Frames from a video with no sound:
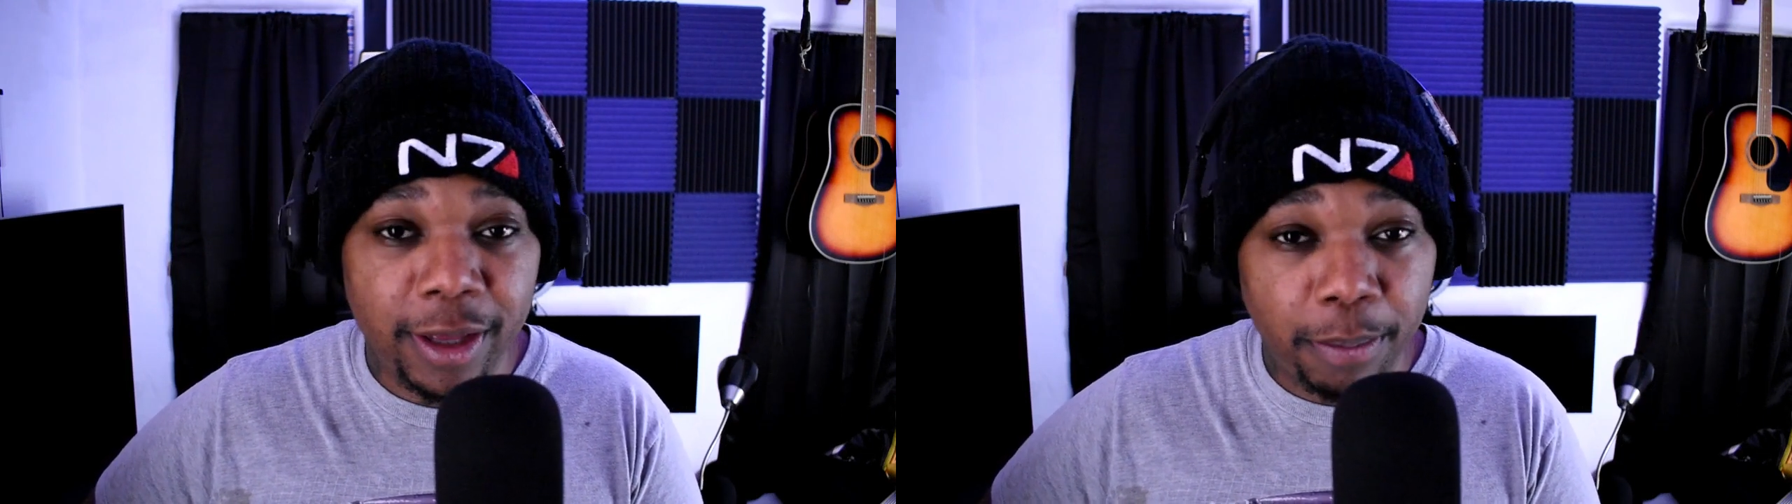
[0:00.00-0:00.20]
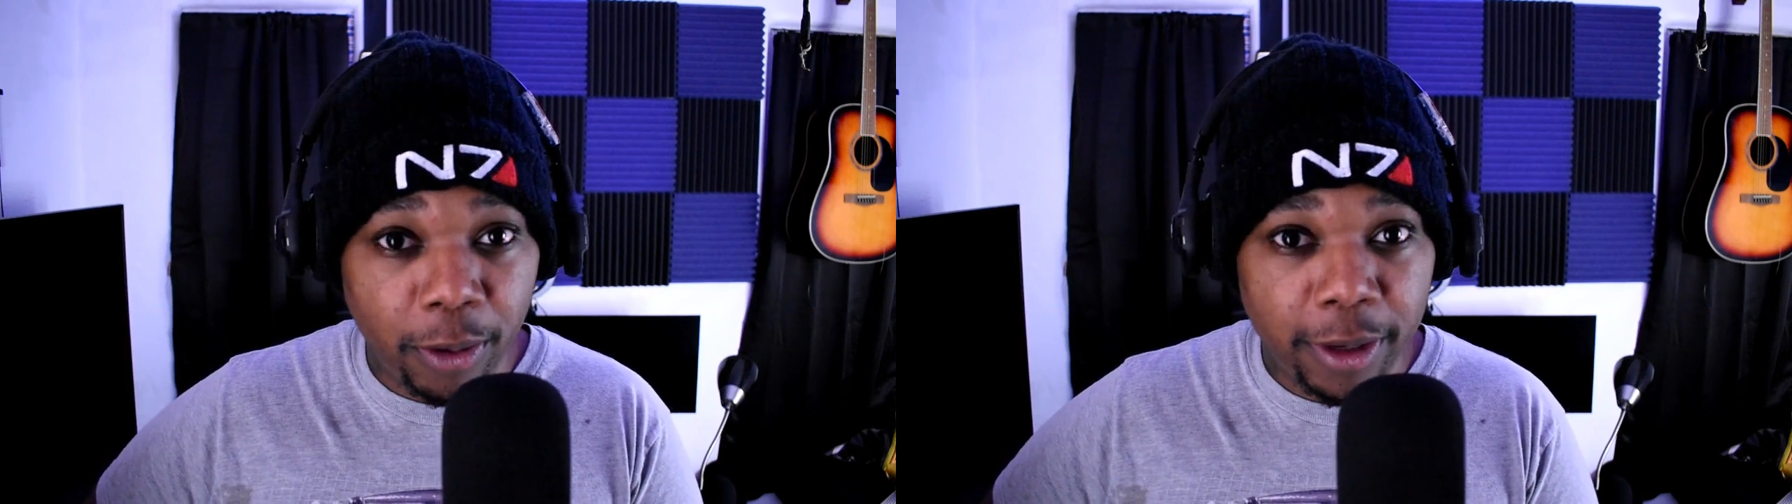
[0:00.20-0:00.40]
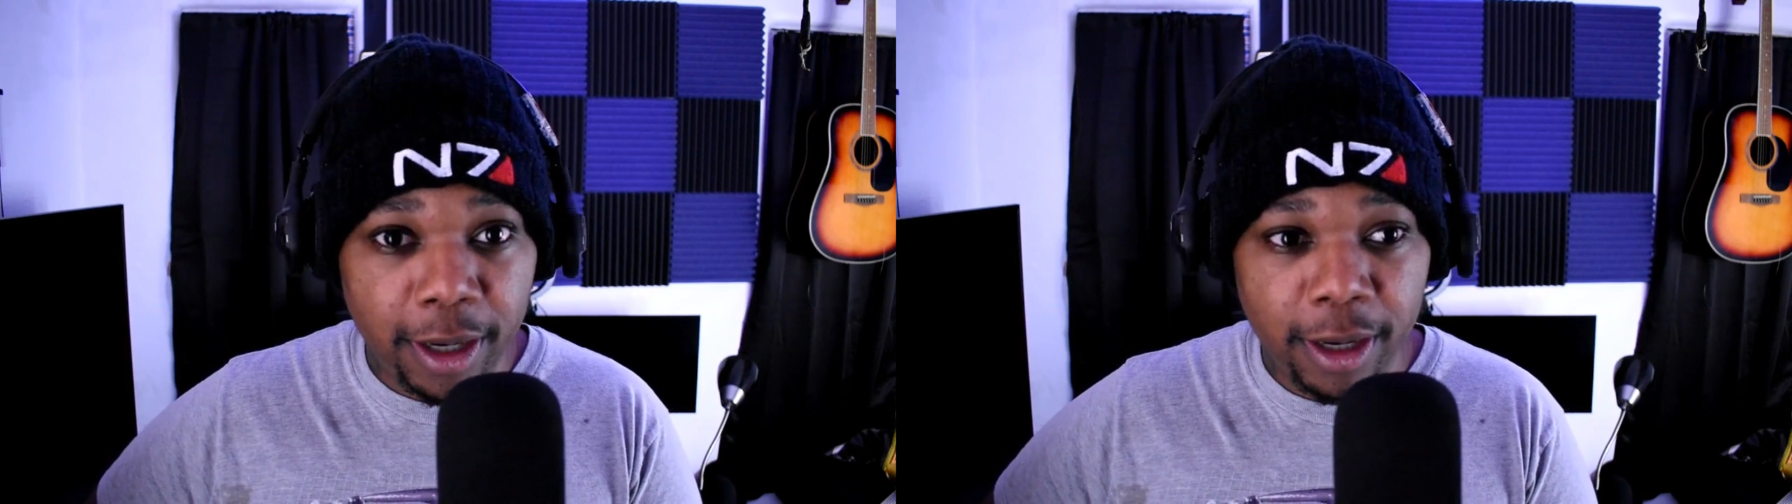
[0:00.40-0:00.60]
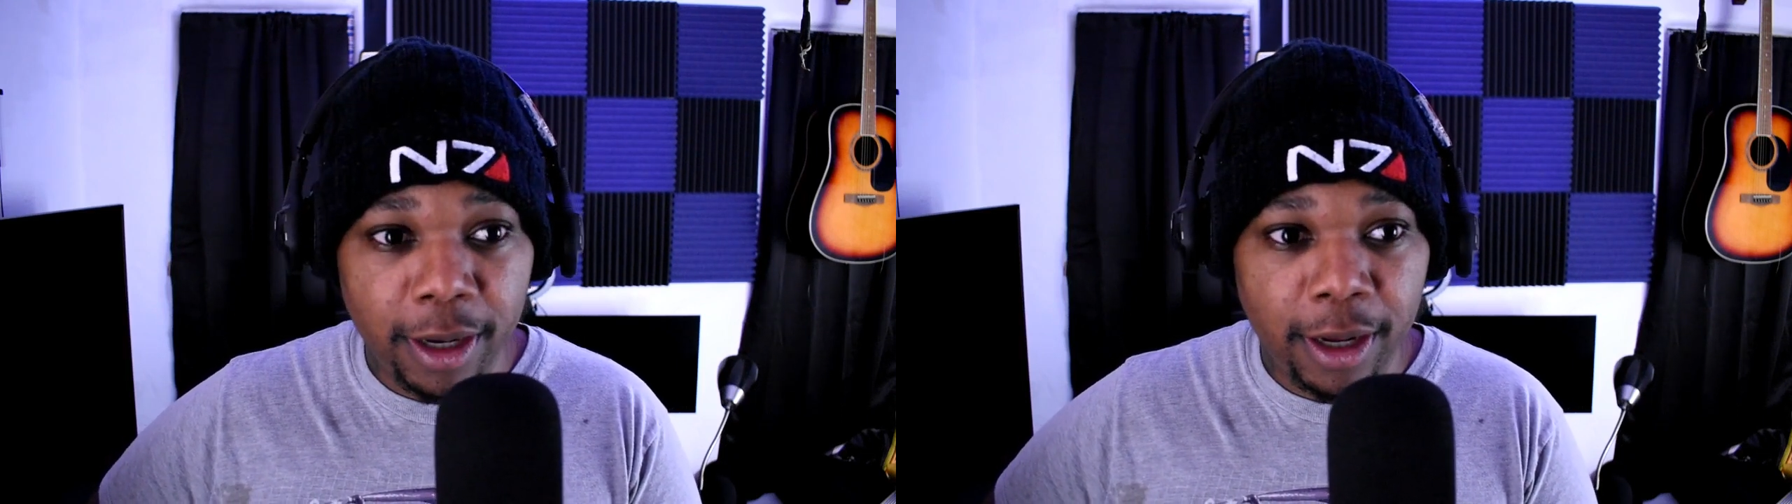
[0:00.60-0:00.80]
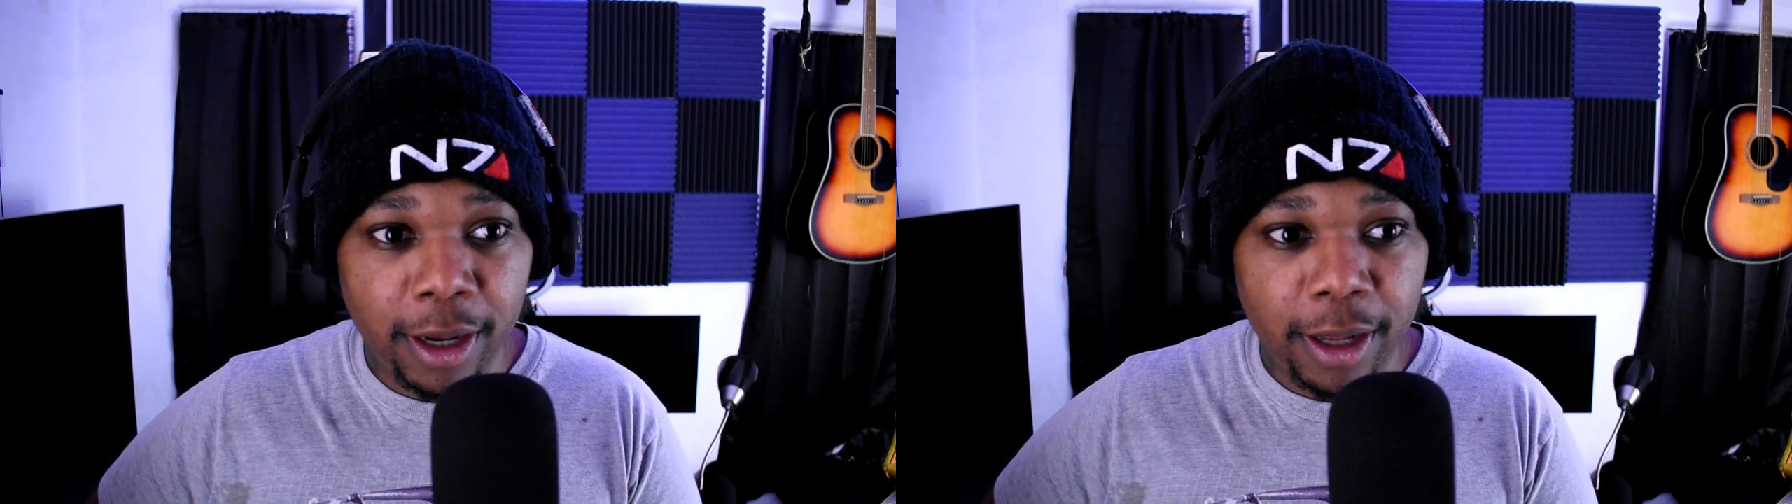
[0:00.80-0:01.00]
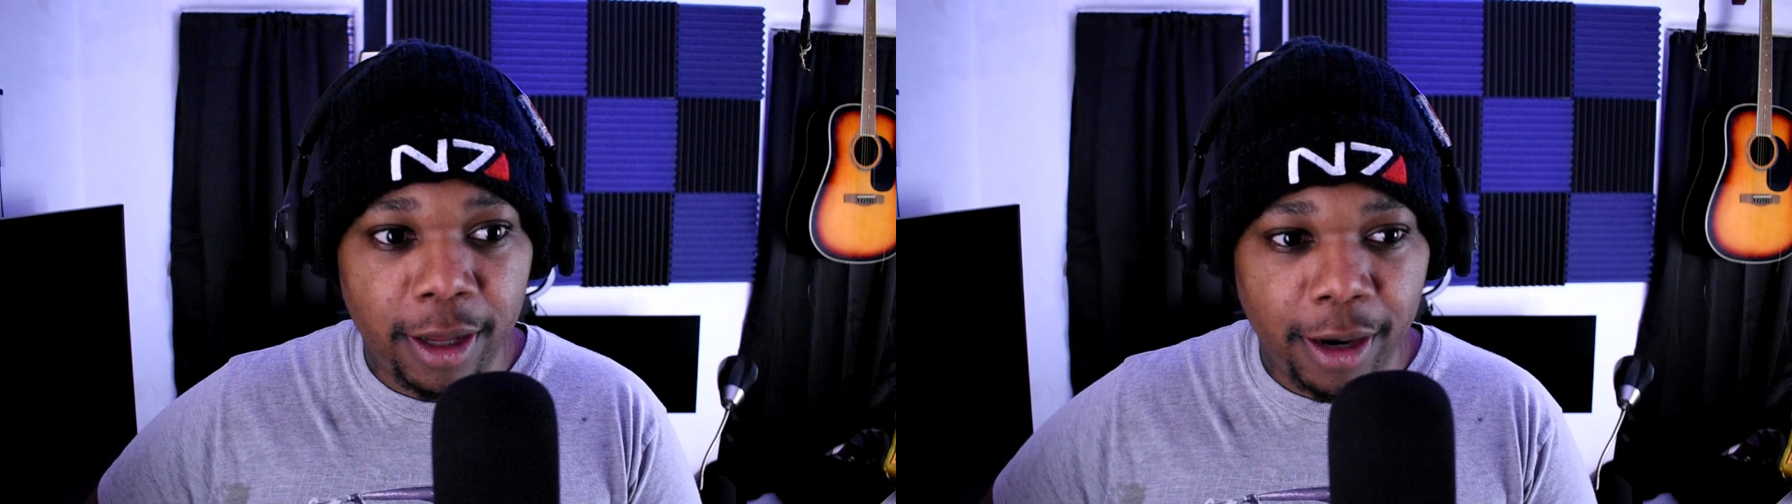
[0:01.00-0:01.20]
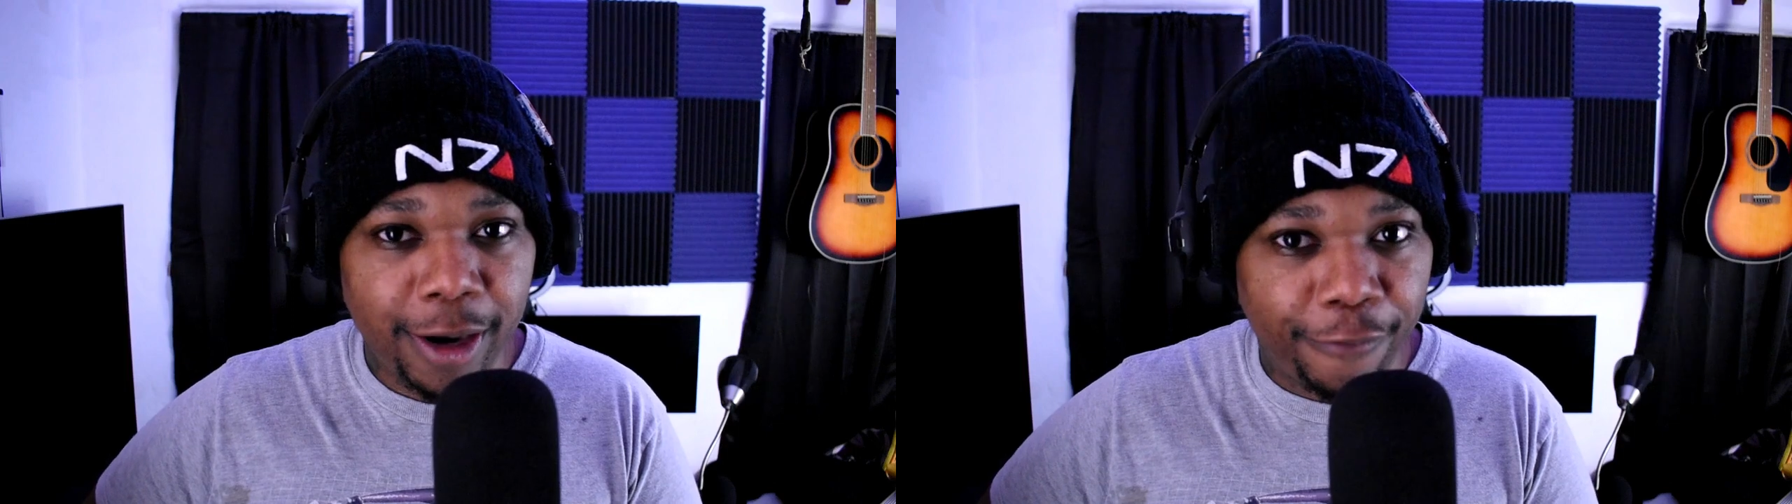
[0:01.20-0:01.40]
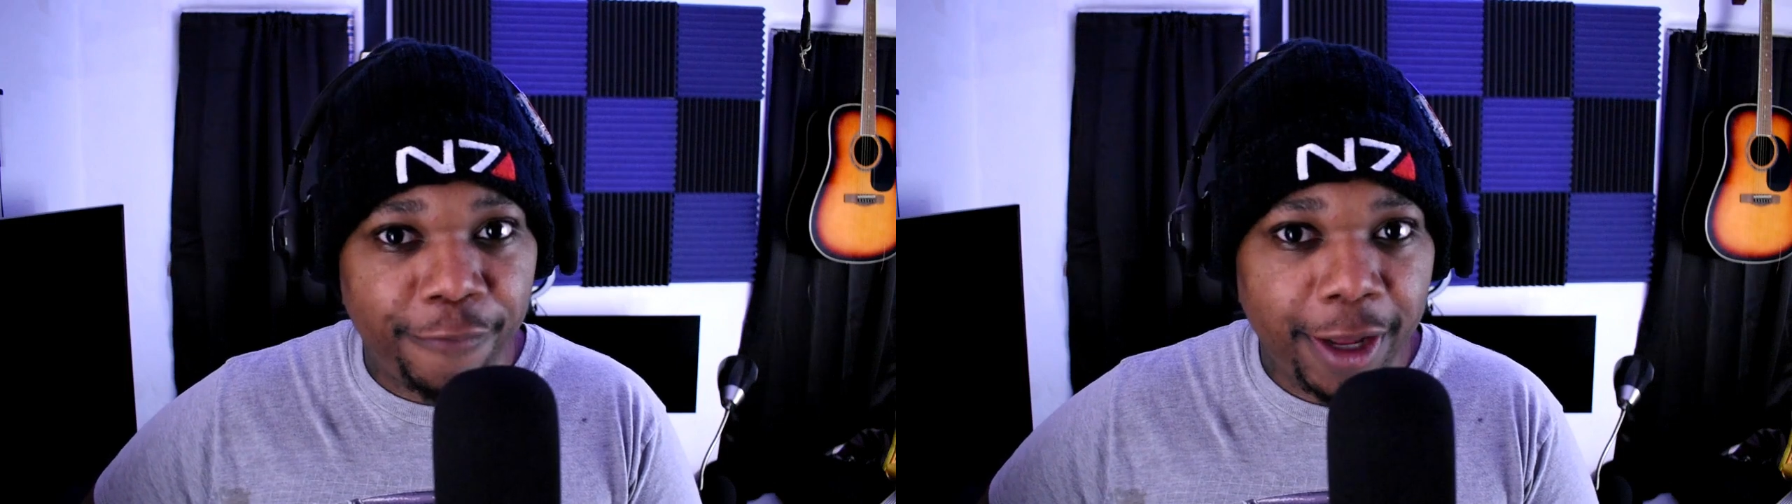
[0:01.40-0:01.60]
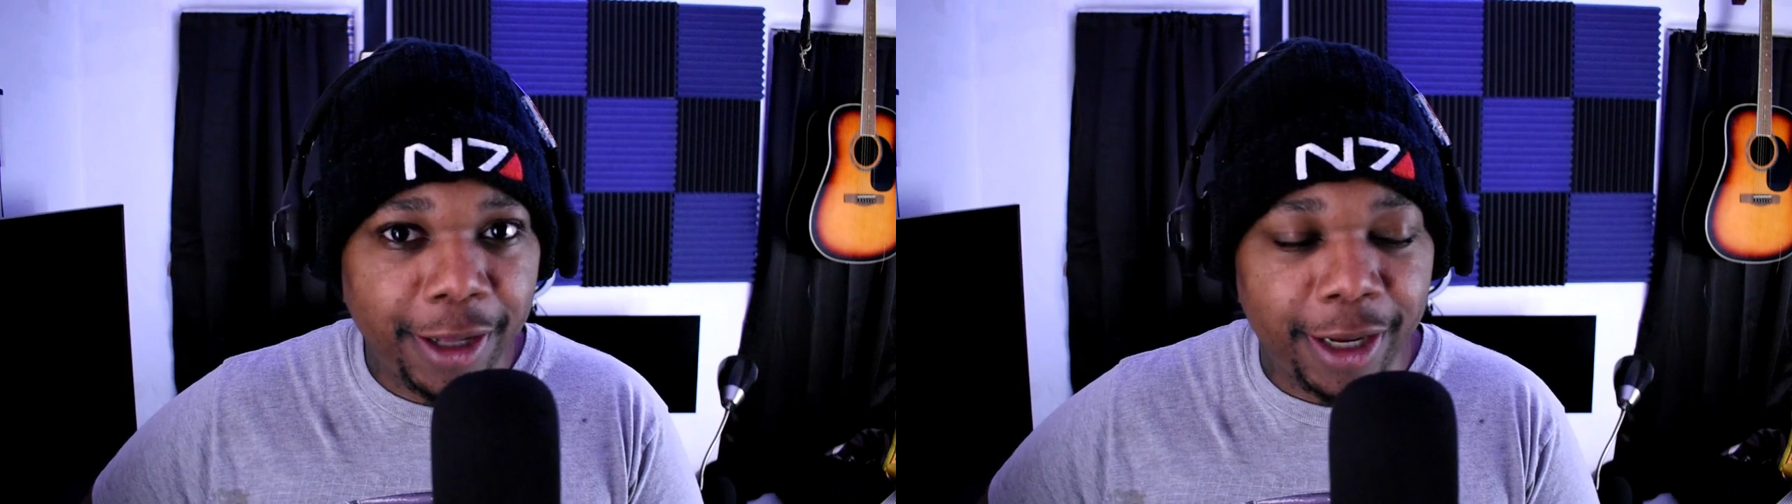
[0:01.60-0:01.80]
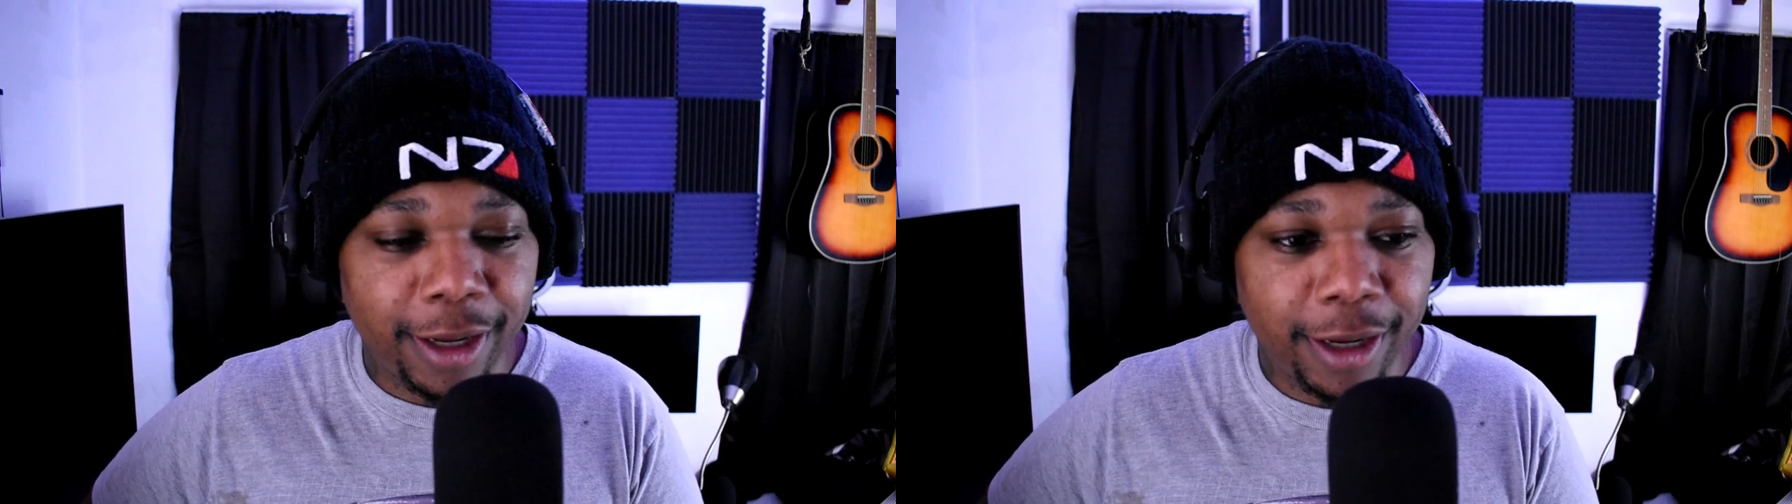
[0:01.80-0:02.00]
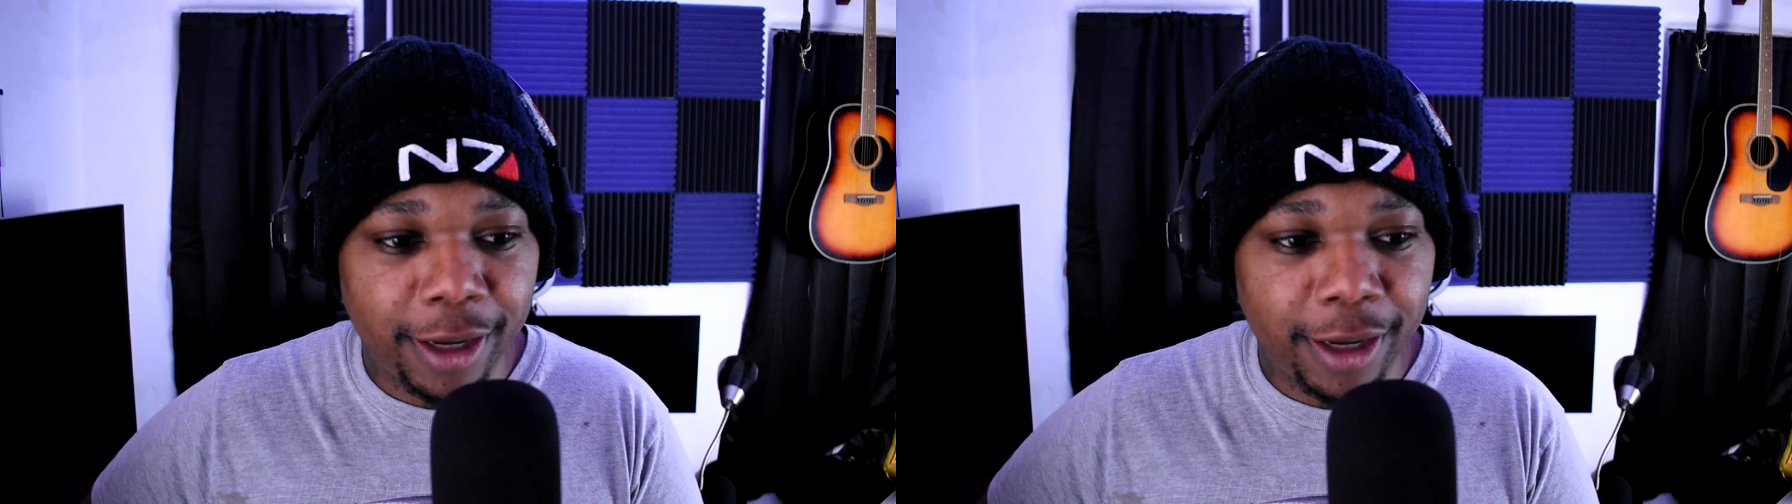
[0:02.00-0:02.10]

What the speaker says: the bully, they're gonna feel it.